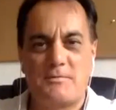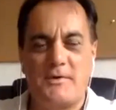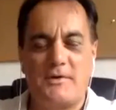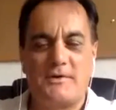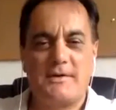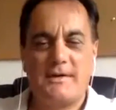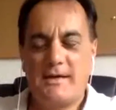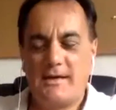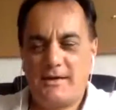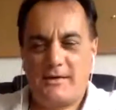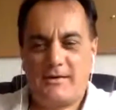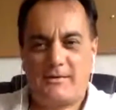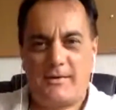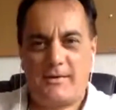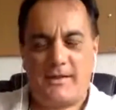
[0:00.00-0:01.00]
on mute.
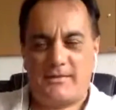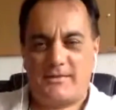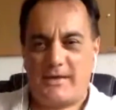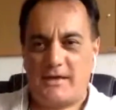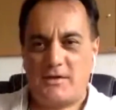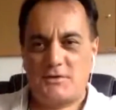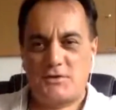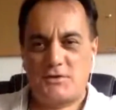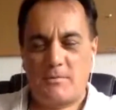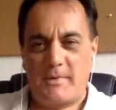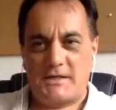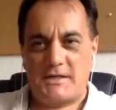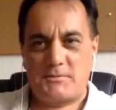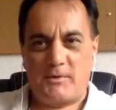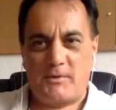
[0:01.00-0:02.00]
Well, thank you so
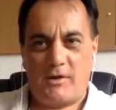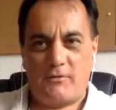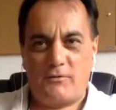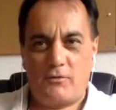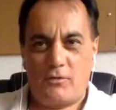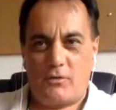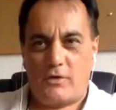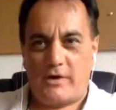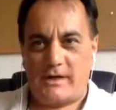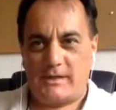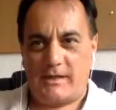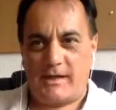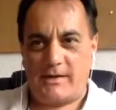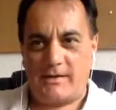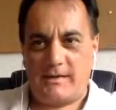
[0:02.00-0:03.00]
much, Paul, for el
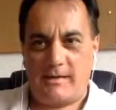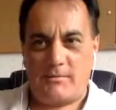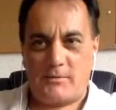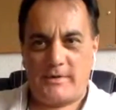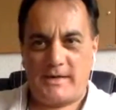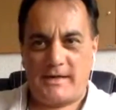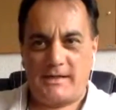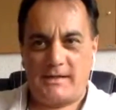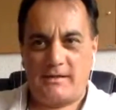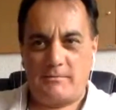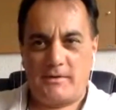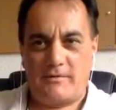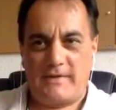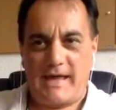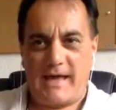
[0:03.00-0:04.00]
elaborating a little bit
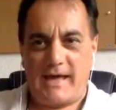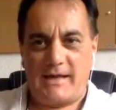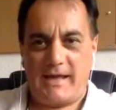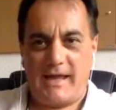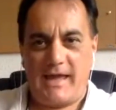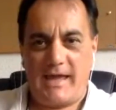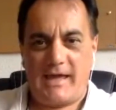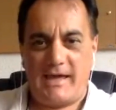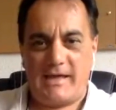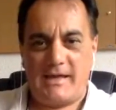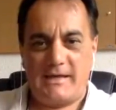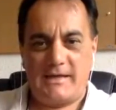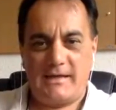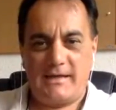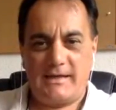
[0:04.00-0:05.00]
on that.
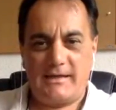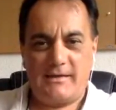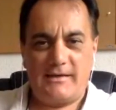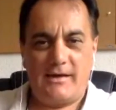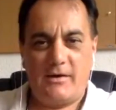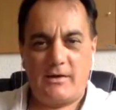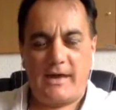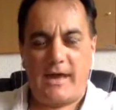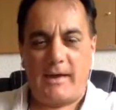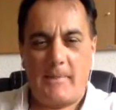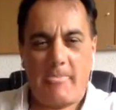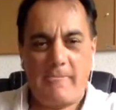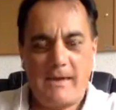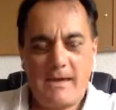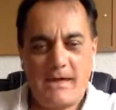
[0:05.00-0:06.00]
And
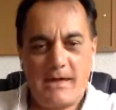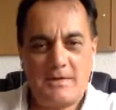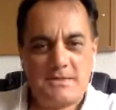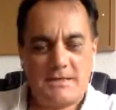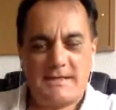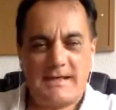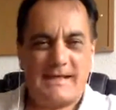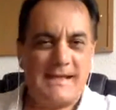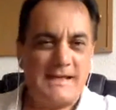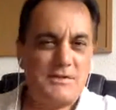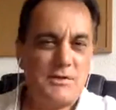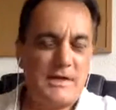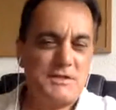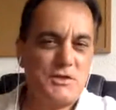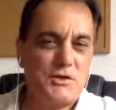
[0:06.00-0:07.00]
okay, here's the thing. I'd like
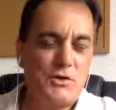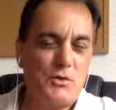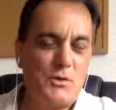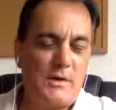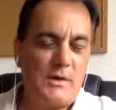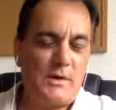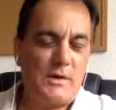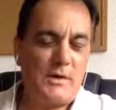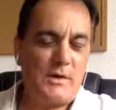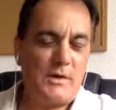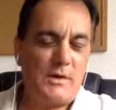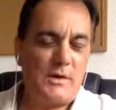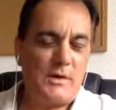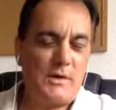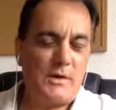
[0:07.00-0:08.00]
to ask you uh,
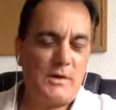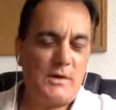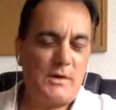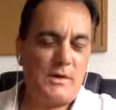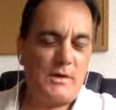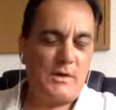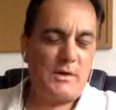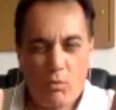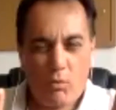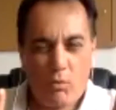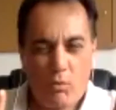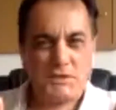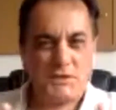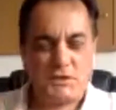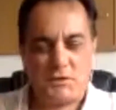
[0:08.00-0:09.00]
uh, just a couple of
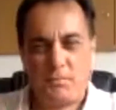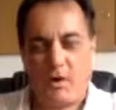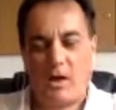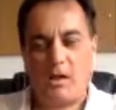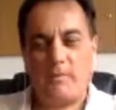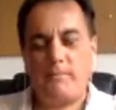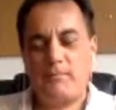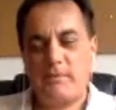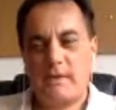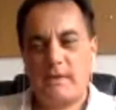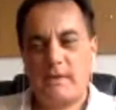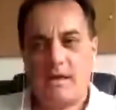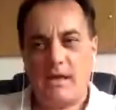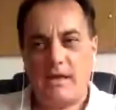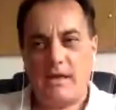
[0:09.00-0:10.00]
questions, Paul,
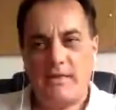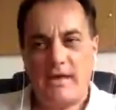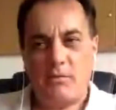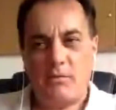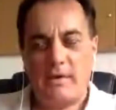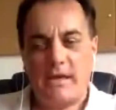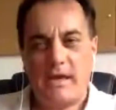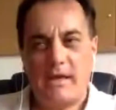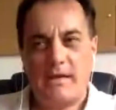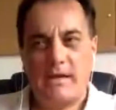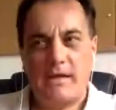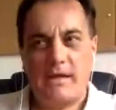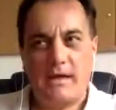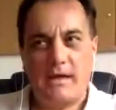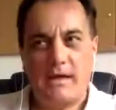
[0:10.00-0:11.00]
yeah. and then we can
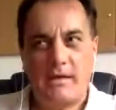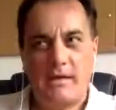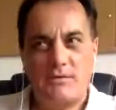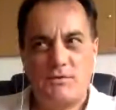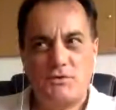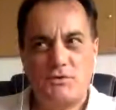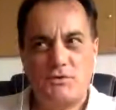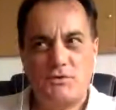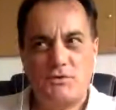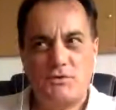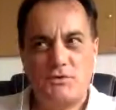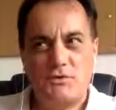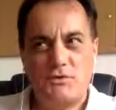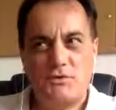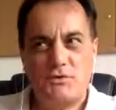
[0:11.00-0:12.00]
uh, start
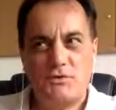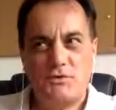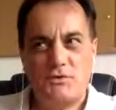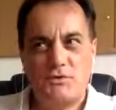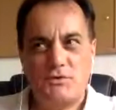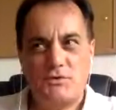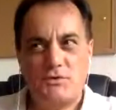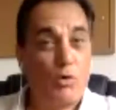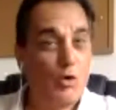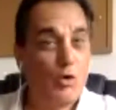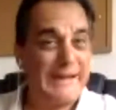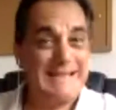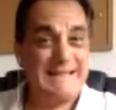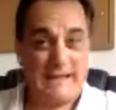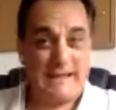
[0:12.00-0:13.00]
moving on in more
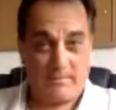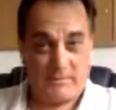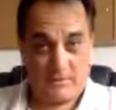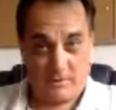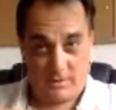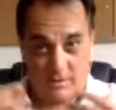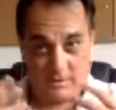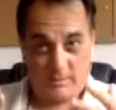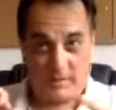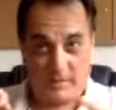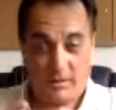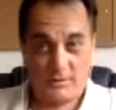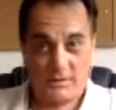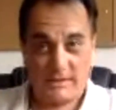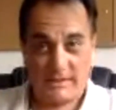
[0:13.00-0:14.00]
in depth
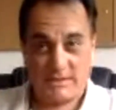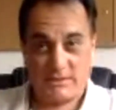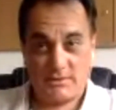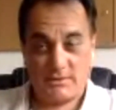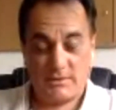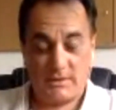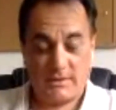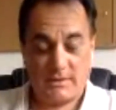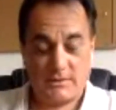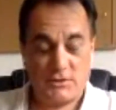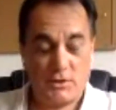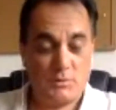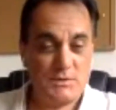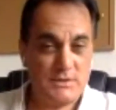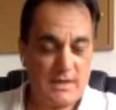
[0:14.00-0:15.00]
on today's uh,
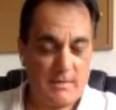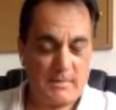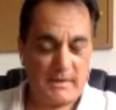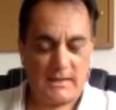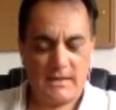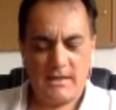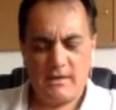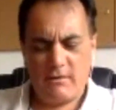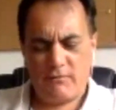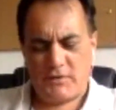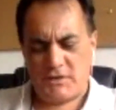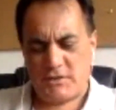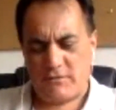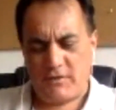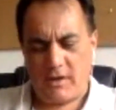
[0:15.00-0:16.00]
chosen topic.
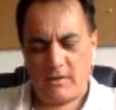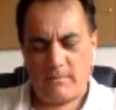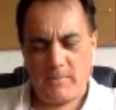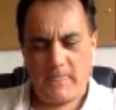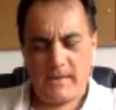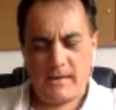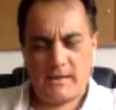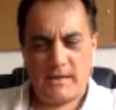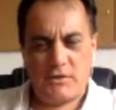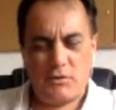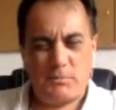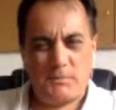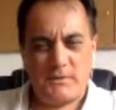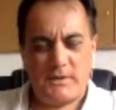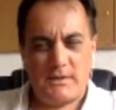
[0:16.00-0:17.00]
First of all,
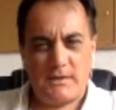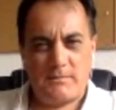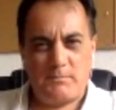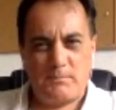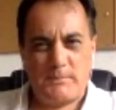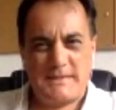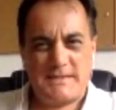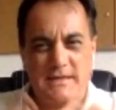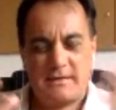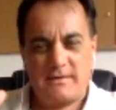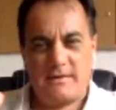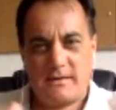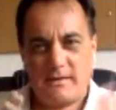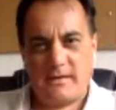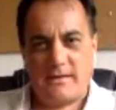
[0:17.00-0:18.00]
can you uh, please
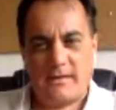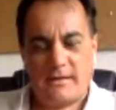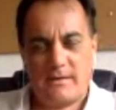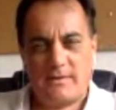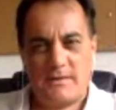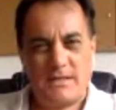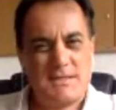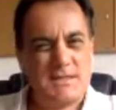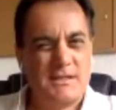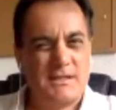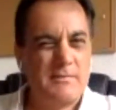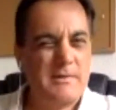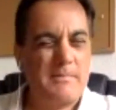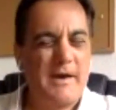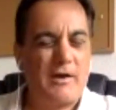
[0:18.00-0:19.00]
tell us a
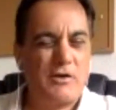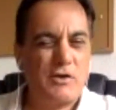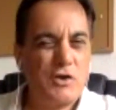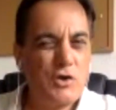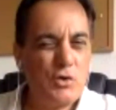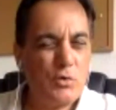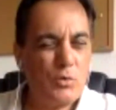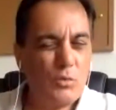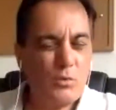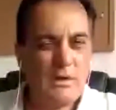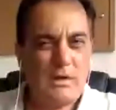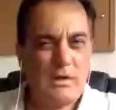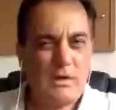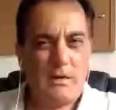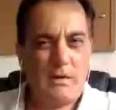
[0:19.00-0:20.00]
little bit about you,
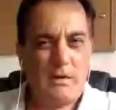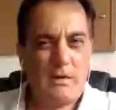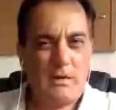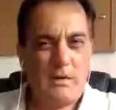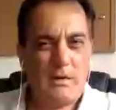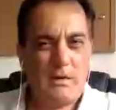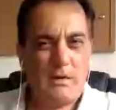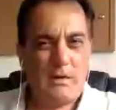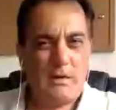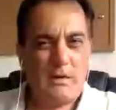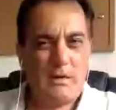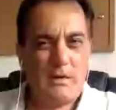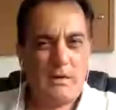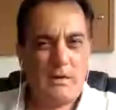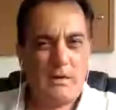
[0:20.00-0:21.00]
about you,
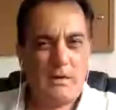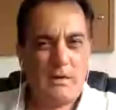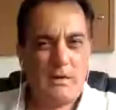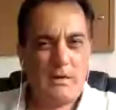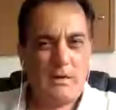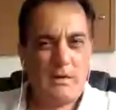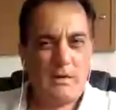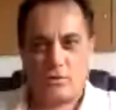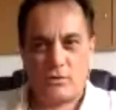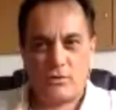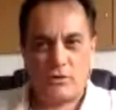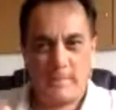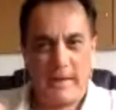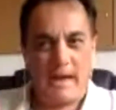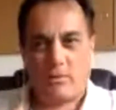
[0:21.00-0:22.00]
your your your
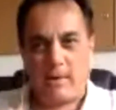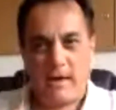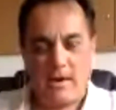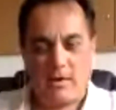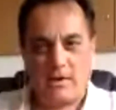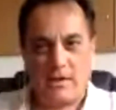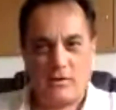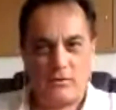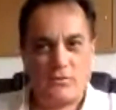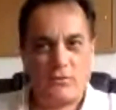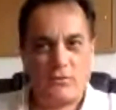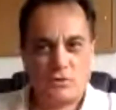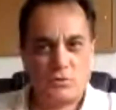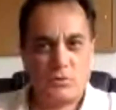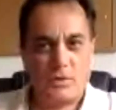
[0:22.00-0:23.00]
your background, and of
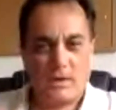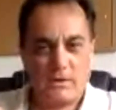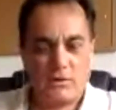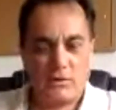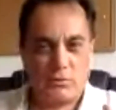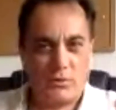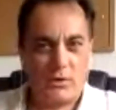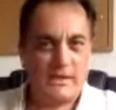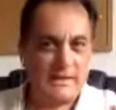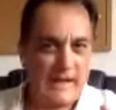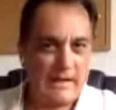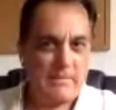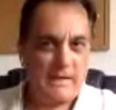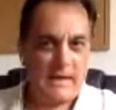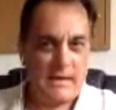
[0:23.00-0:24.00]
course, what your role at
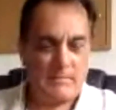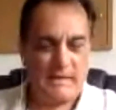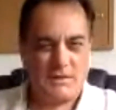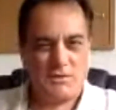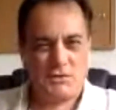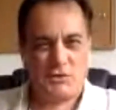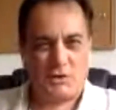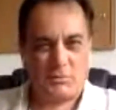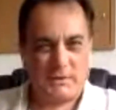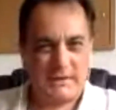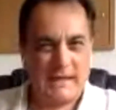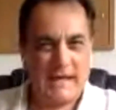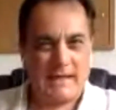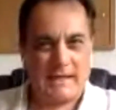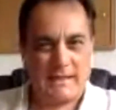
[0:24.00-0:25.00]
IBM. Let's start with
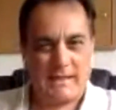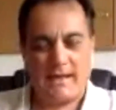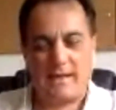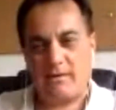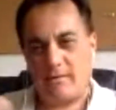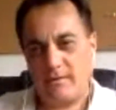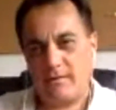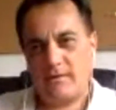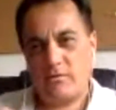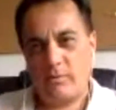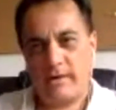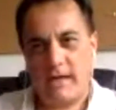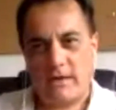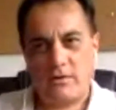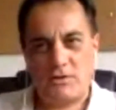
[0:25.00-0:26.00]
that, and then
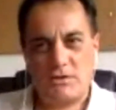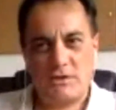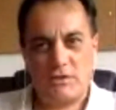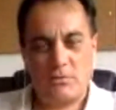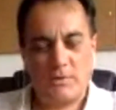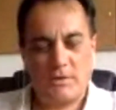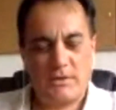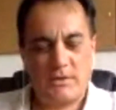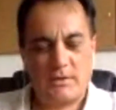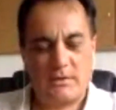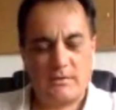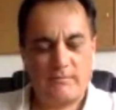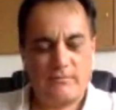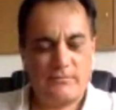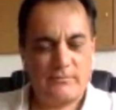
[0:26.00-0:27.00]
we can continue with. Uh,